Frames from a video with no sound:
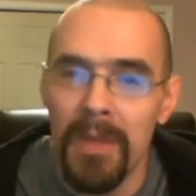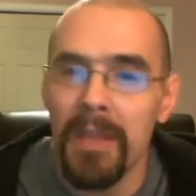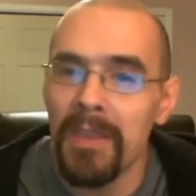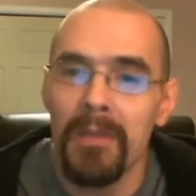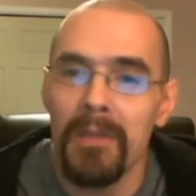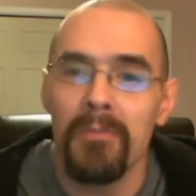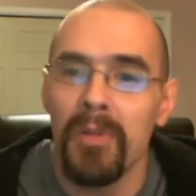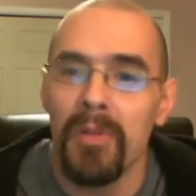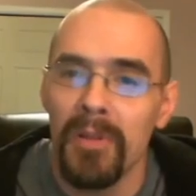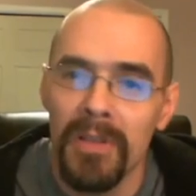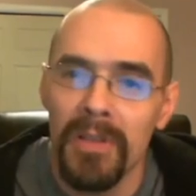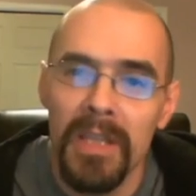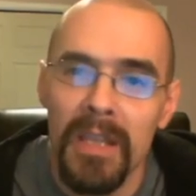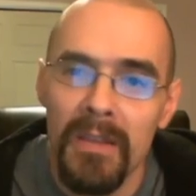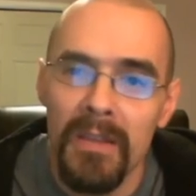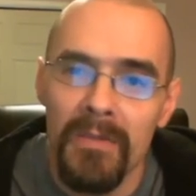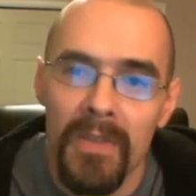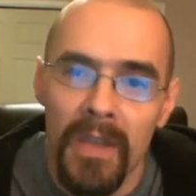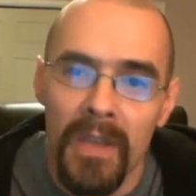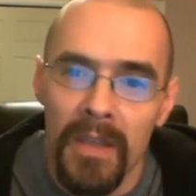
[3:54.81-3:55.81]
to make them
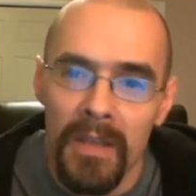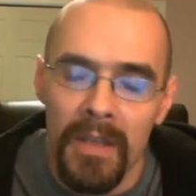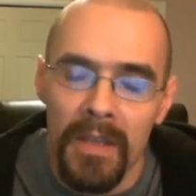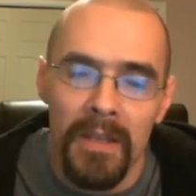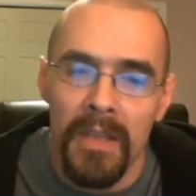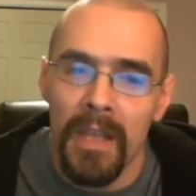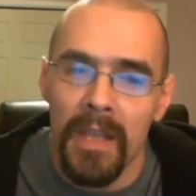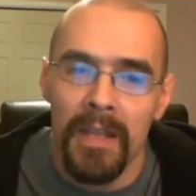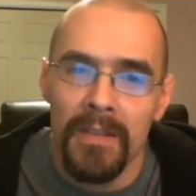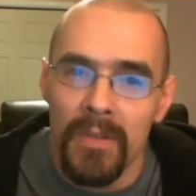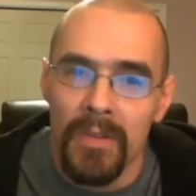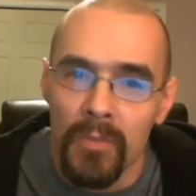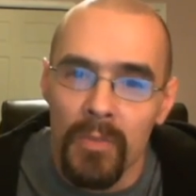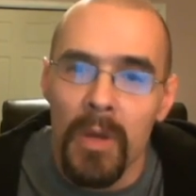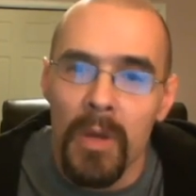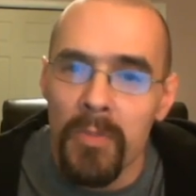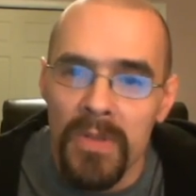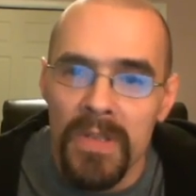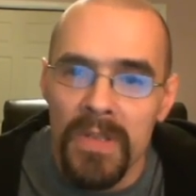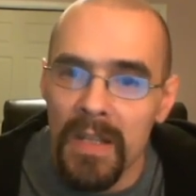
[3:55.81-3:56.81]
believe that
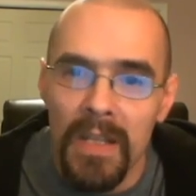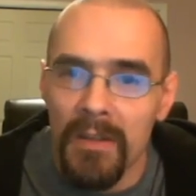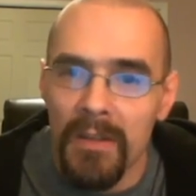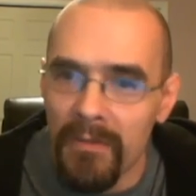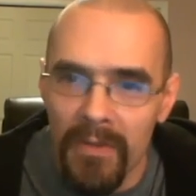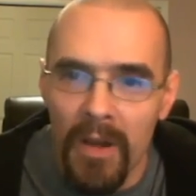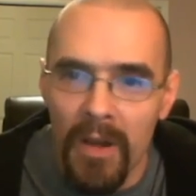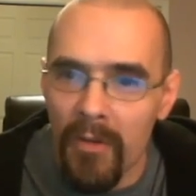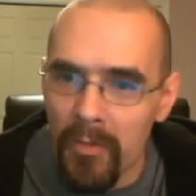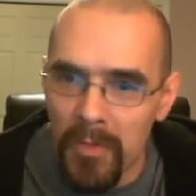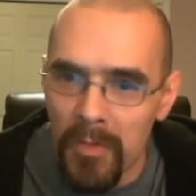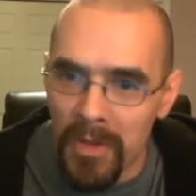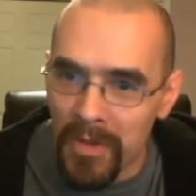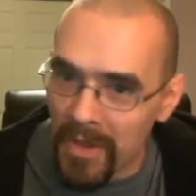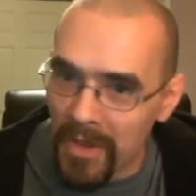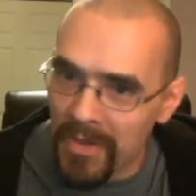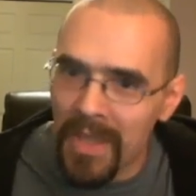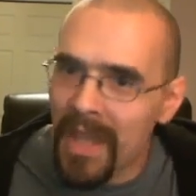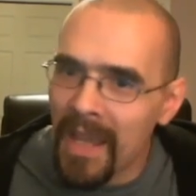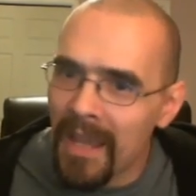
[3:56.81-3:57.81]
it's a representative
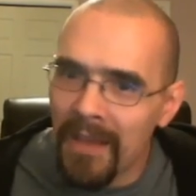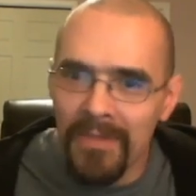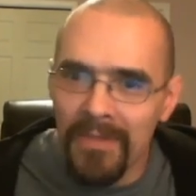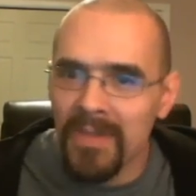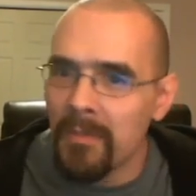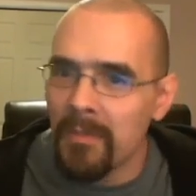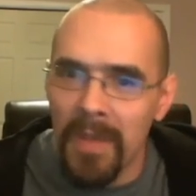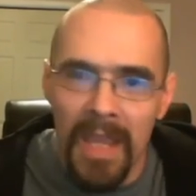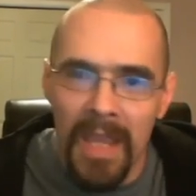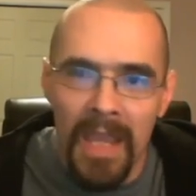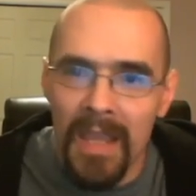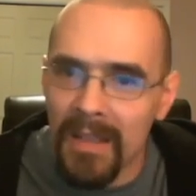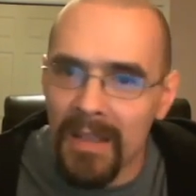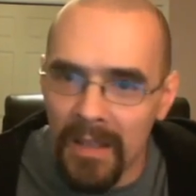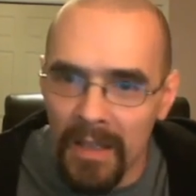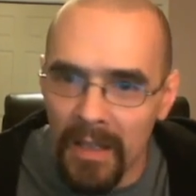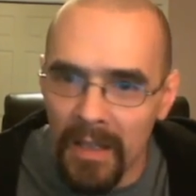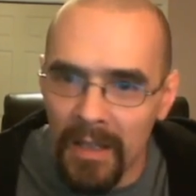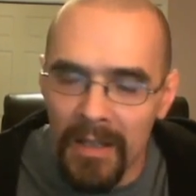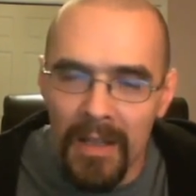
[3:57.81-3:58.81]
government, that they have some
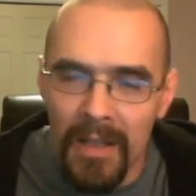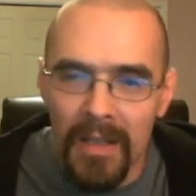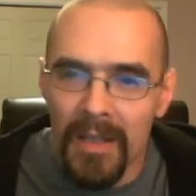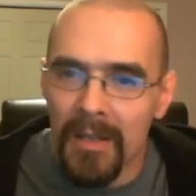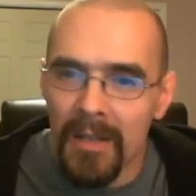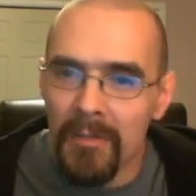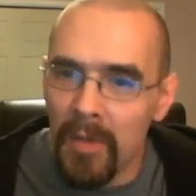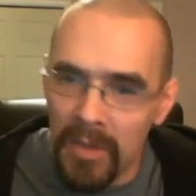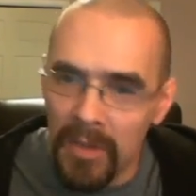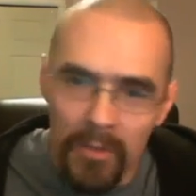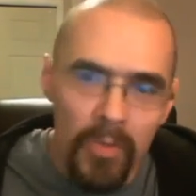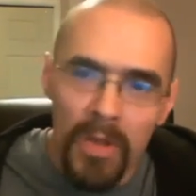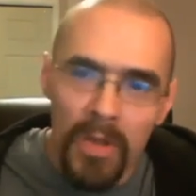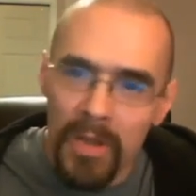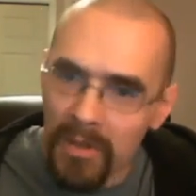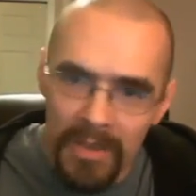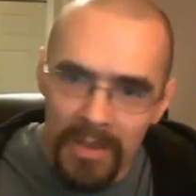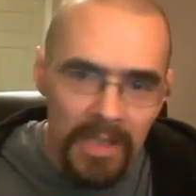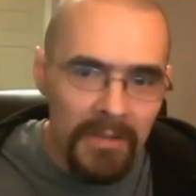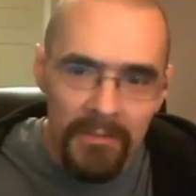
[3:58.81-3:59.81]
hand in it. But